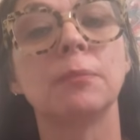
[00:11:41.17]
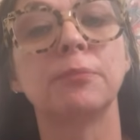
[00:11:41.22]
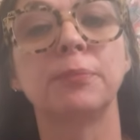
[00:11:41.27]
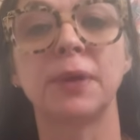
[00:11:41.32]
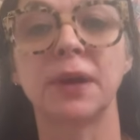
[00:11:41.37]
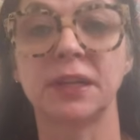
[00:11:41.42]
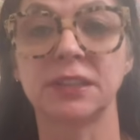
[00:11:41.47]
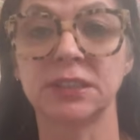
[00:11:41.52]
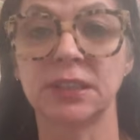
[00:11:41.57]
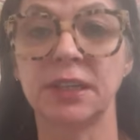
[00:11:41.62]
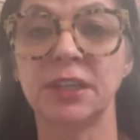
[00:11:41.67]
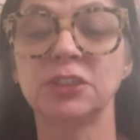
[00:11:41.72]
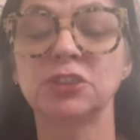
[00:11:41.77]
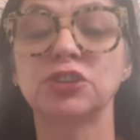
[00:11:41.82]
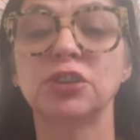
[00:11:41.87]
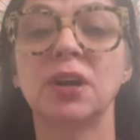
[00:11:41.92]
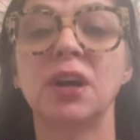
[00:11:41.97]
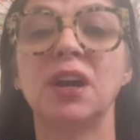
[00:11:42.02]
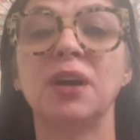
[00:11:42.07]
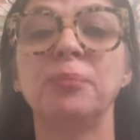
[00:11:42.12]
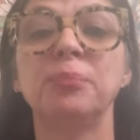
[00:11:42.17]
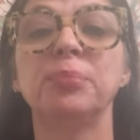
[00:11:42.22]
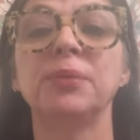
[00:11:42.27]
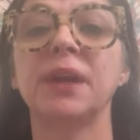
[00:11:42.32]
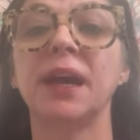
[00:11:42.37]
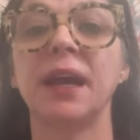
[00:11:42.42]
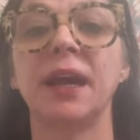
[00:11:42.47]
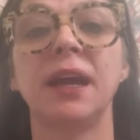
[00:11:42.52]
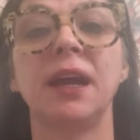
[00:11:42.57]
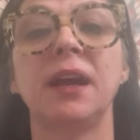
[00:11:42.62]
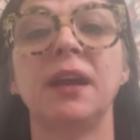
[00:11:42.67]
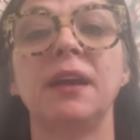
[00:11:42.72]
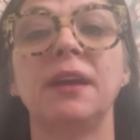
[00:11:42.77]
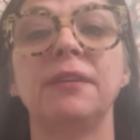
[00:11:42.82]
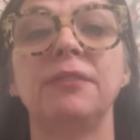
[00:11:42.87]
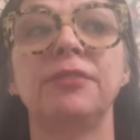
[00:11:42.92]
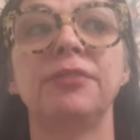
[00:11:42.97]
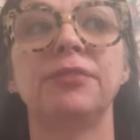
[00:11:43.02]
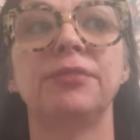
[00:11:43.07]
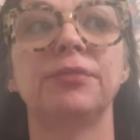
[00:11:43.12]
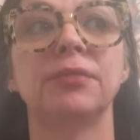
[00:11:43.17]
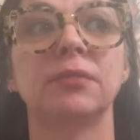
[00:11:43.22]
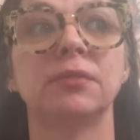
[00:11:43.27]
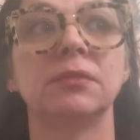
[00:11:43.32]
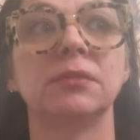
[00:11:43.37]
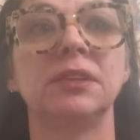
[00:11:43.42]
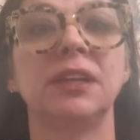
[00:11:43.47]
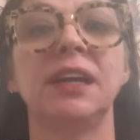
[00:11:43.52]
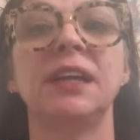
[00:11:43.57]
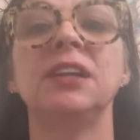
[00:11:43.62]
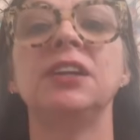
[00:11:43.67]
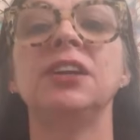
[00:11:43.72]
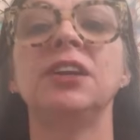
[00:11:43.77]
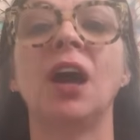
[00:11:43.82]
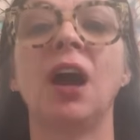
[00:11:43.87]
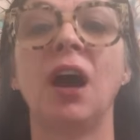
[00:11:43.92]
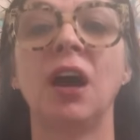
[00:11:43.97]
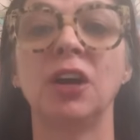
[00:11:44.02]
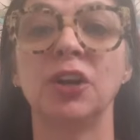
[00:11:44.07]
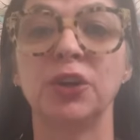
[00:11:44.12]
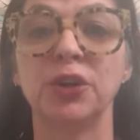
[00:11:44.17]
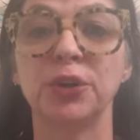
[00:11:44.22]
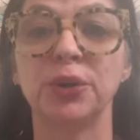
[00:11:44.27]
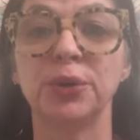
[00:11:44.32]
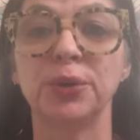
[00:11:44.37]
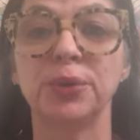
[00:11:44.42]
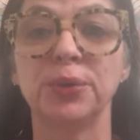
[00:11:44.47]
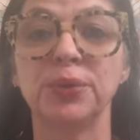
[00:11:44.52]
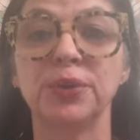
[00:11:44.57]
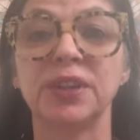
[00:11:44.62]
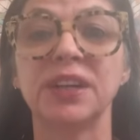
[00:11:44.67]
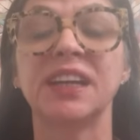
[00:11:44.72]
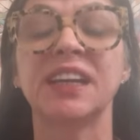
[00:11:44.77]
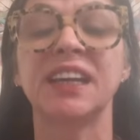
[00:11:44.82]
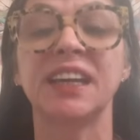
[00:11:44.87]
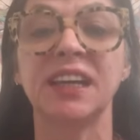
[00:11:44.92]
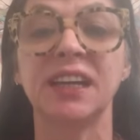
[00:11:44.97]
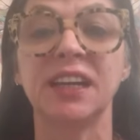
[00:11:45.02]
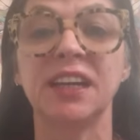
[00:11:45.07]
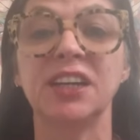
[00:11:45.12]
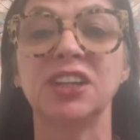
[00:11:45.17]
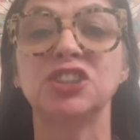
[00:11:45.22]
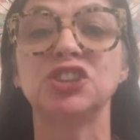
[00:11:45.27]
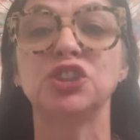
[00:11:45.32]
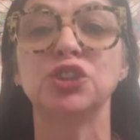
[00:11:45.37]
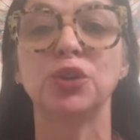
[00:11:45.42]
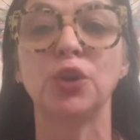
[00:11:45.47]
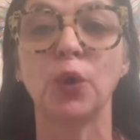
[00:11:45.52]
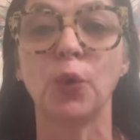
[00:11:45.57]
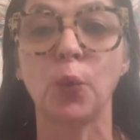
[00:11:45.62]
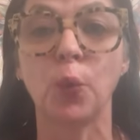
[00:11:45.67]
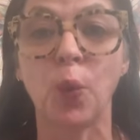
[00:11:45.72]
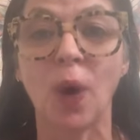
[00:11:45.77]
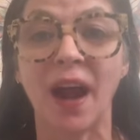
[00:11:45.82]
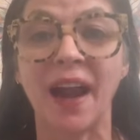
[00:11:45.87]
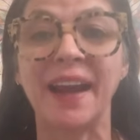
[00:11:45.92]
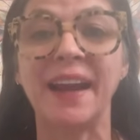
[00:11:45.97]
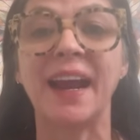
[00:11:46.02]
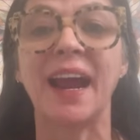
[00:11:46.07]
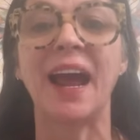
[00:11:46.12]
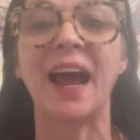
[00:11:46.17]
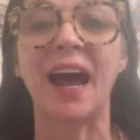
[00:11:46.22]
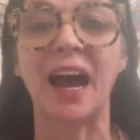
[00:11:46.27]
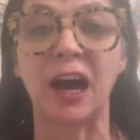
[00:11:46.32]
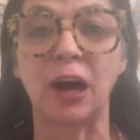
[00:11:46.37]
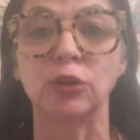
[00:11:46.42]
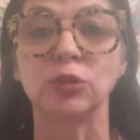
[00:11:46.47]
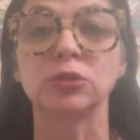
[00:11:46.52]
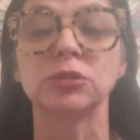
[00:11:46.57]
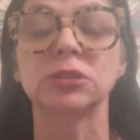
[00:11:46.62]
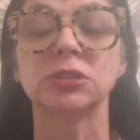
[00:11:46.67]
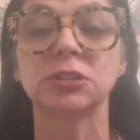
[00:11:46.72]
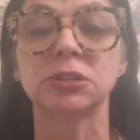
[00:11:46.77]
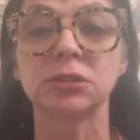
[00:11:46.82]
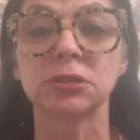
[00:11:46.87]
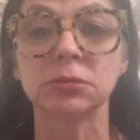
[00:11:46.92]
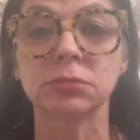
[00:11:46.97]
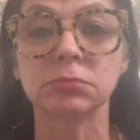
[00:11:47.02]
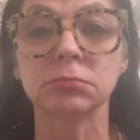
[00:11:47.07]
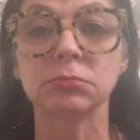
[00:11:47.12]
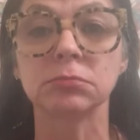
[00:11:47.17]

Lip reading: President Trump gave Netanyahu the key to the White House.